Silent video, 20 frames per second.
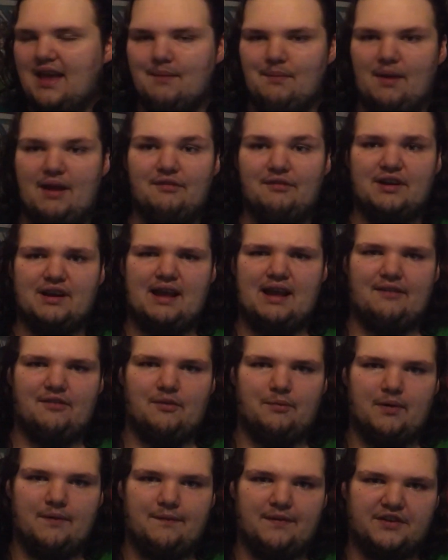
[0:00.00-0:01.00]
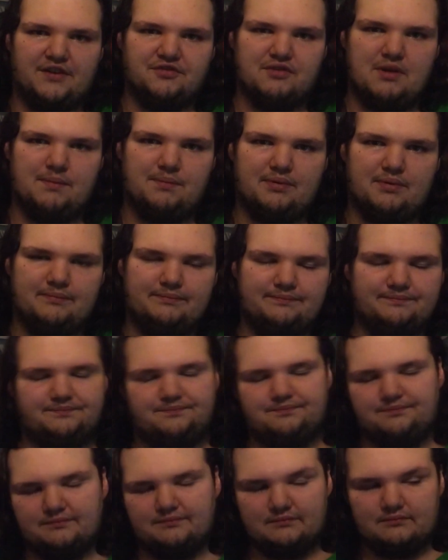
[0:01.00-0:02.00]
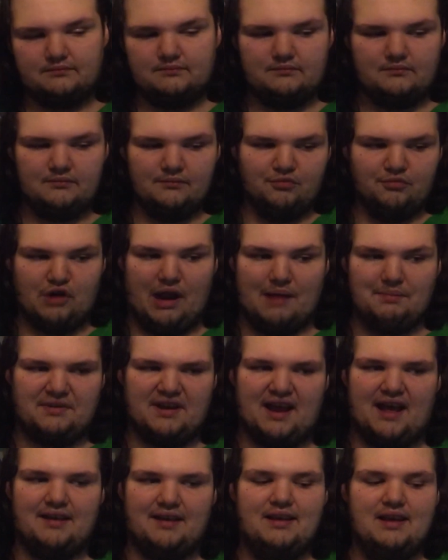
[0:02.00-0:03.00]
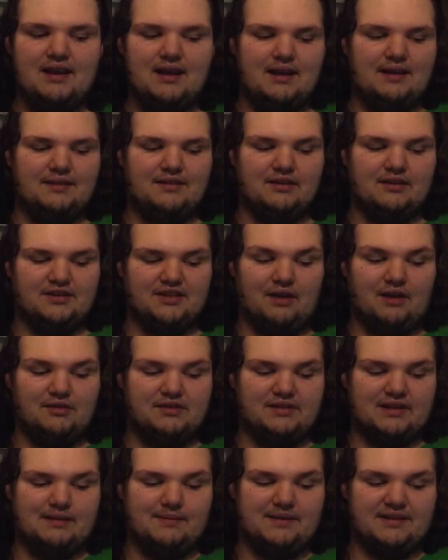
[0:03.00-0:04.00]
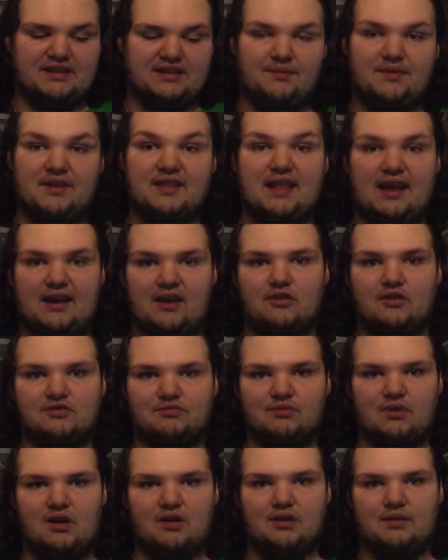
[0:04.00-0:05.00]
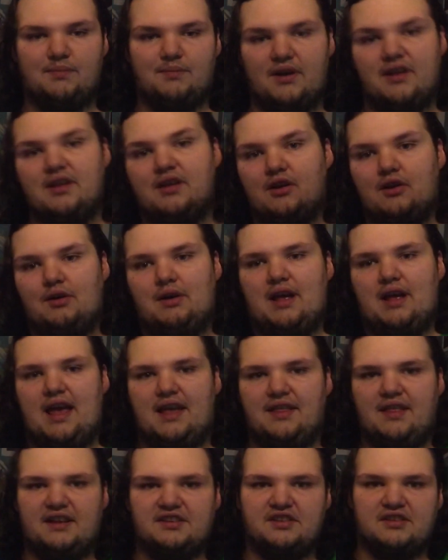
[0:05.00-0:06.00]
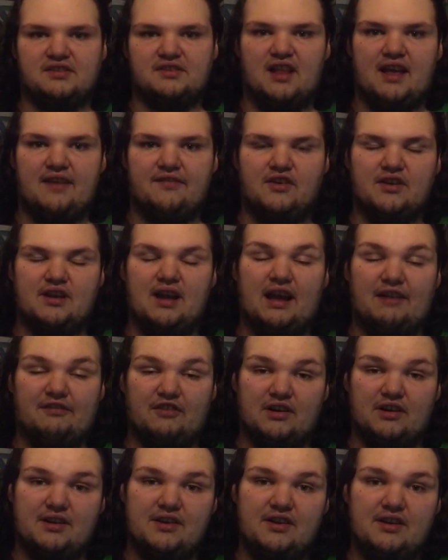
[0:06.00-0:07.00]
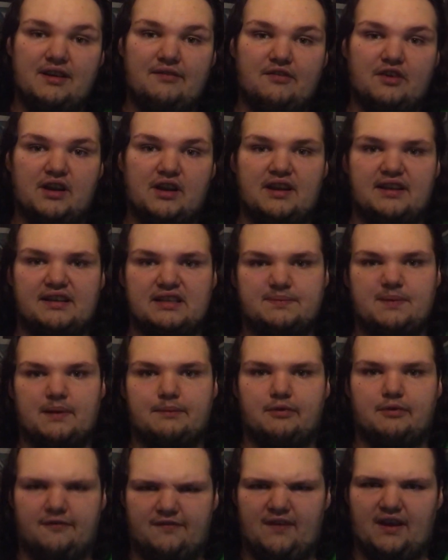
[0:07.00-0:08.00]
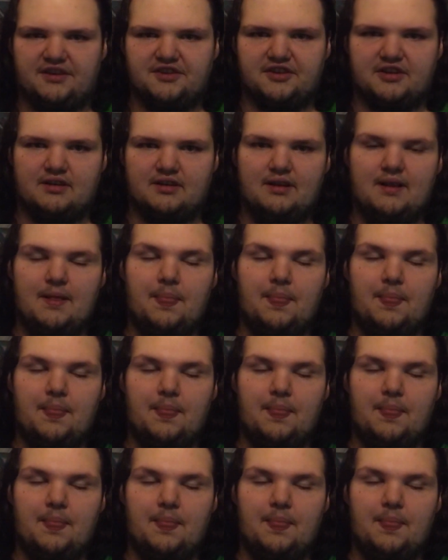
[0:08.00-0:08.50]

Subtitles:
Am I ever gonna have a perfect trip? Probably not. There's always gonna be something that goes wrong, but hey, that's just life. You're never gonna expect perfection.